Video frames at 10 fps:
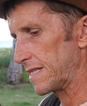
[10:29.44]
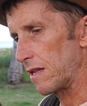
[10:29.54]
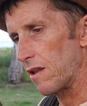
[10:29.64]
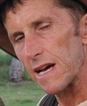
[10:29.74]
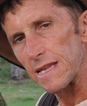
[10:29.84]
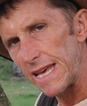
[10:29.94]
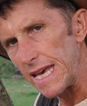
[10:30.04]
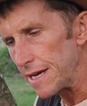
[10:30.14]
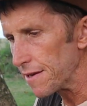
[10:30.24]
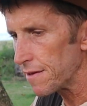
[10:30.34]
like a
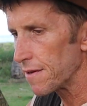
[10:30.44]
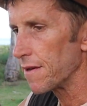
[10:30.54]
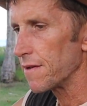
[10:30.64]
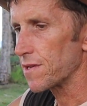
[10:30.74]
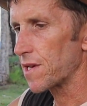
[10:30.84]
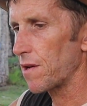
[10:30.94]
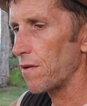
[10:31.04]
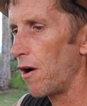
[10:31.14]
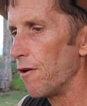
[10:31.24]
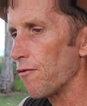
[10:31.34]
lid to go
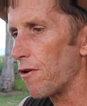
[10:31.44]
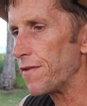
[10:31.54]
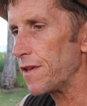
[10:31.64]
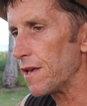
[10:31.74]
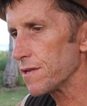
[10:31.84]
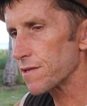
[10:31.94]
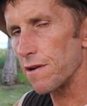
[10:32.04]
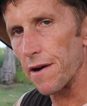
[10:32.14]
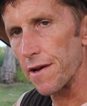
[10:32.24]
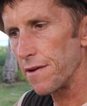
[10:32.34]
over on the
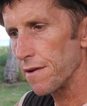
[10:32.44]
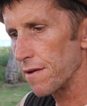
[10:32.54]
inside